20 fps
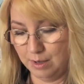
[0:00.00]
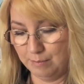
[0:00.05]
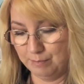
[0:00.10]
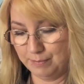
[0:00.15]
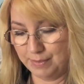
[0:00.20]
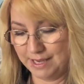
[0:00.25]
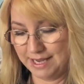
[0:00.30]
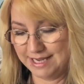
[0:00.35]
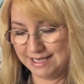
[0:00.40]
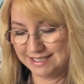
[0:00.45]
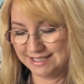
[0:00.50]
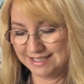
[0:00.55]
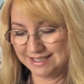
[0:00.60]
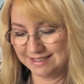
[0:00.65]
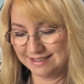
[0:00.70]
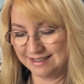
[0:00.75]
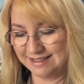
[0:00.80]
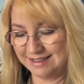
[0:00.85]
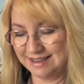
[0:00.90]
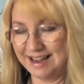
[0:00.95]
but
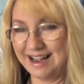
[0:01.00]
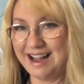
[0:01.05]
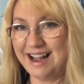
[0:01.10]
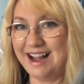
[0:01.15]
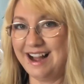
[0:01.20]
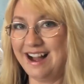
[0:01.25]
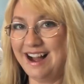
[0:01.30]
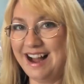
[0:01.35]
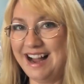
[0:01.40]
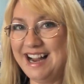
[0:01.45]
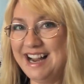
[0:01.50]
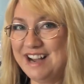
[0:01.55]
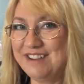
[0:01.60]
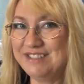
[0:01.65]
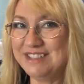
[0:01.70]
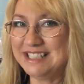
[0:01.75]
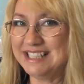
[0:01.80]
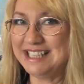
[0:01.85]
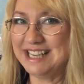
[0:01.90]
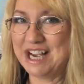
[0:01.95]
I have
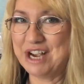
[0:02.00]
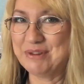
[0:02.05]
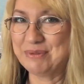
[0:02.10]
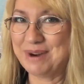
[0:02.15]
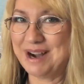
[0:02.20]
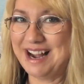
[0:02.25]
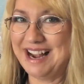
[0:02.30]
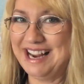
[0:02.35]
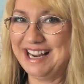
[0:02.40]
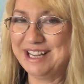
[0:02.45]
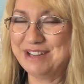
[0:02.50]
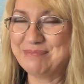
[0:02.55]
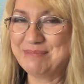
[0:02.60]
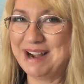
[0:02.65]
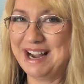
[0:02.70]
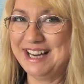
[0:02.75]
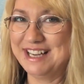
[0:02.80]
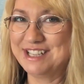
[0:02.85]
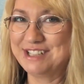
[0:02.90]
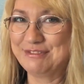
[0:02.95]
a DIY in
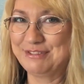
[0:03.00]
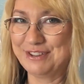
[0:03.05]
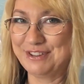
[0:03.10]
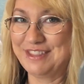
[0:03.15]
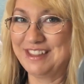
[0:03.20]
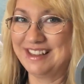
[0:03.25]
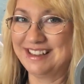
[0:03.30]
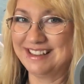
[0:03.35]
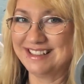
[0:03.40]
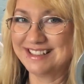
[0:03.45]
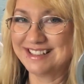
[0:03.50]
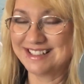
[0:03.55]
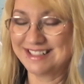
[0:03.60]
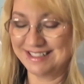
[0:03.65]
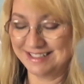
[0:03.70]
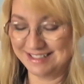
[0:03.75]
mind for this,